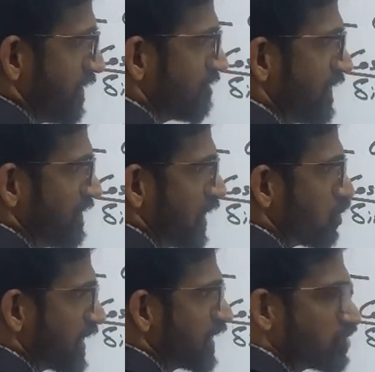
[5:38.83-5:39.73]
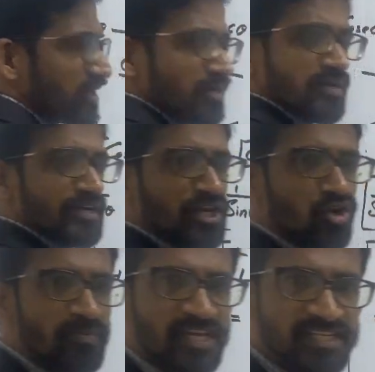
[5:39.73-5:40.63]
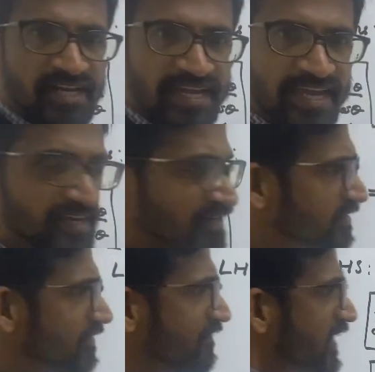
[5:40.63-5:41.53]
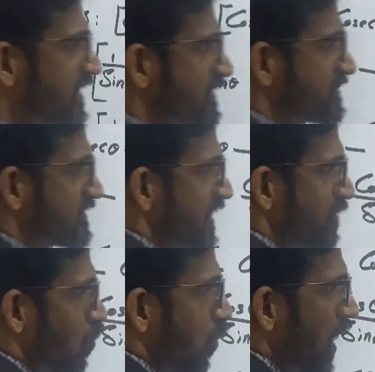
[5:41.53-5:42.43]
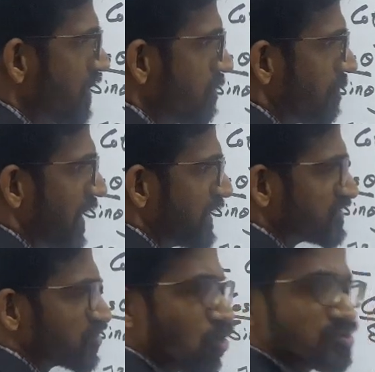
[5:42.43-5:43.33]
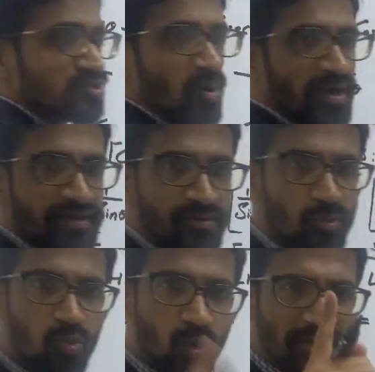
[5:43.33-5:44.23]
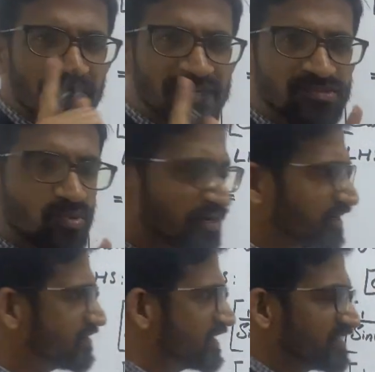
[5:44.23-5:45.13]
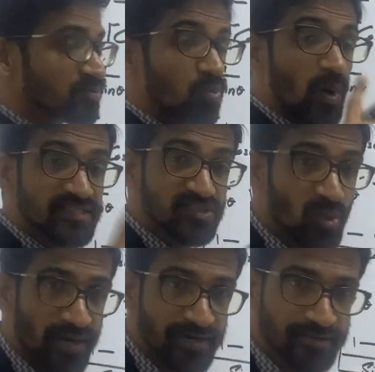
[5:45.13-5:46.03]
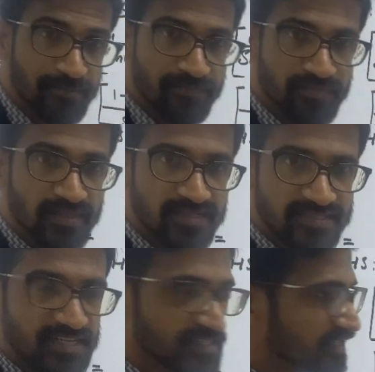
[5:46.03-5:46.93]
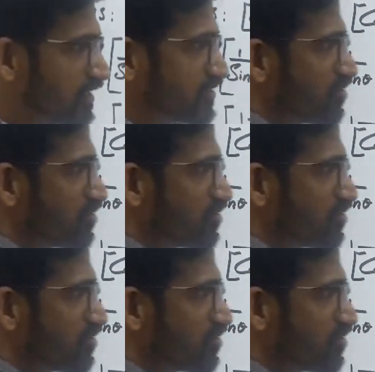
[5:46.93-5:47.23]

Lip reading: when we are looking into the denominator again, we can understand 1 minus cos square. 1 means what? That is 1 square, isn't it?